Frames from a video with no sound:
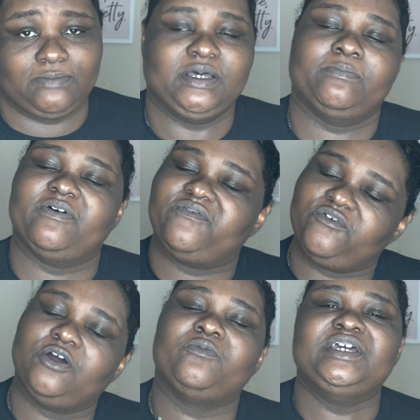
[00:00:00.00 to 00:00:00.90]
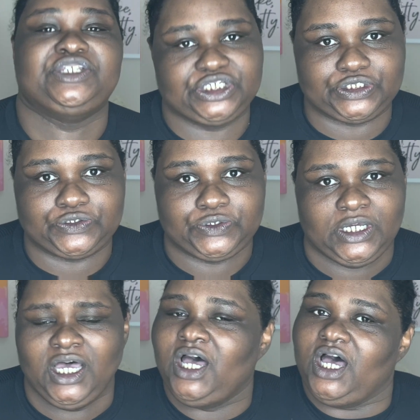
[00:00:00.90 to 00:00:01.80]
But before we do,
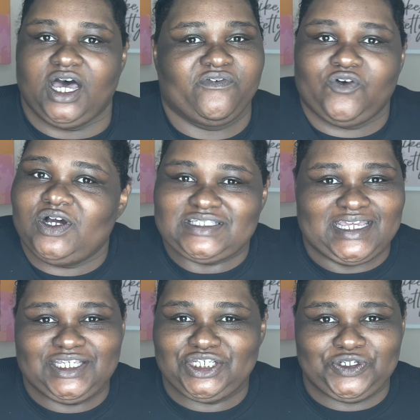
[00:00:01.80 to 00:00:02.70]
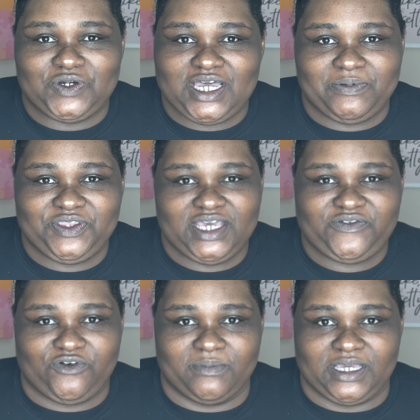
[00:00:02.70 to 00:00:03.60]
of course, I need you to do a couple things
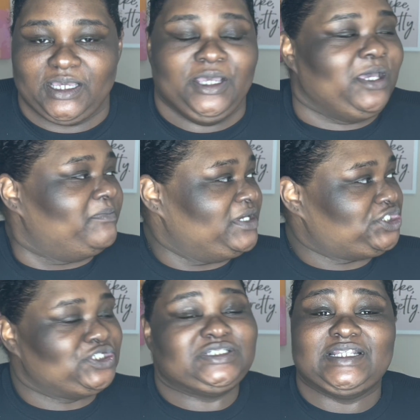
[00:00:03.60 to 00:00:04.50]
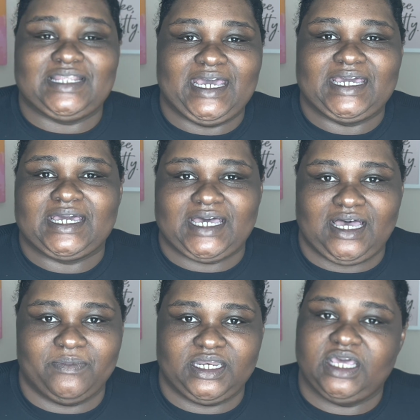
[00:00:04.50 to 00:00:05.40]
for me. Be sure to like,
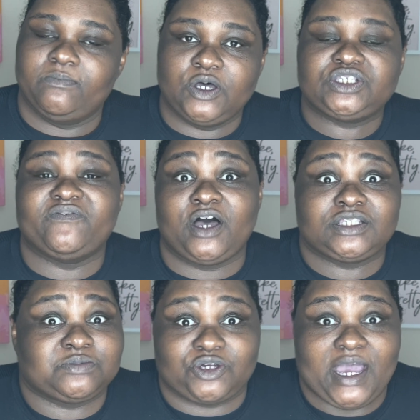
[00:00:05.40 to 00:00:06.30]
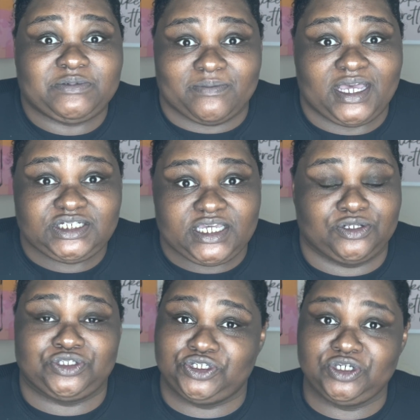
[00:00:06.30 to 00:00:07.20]
comment, and most of all, subscribe to my channel
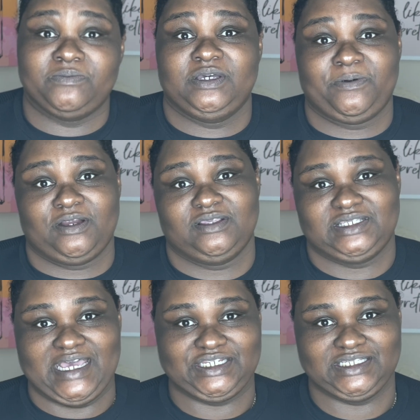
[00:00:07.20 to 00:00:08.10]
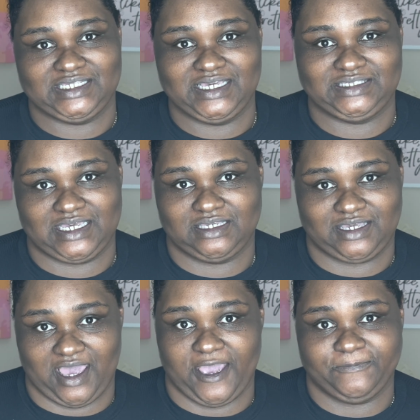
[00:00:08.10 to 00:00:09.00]
so you can be a part of the Snatch and Slay
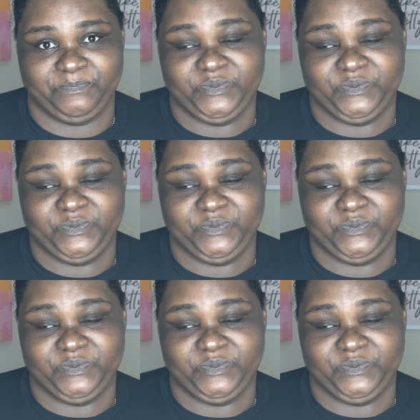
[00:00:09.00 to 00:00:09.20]
gang.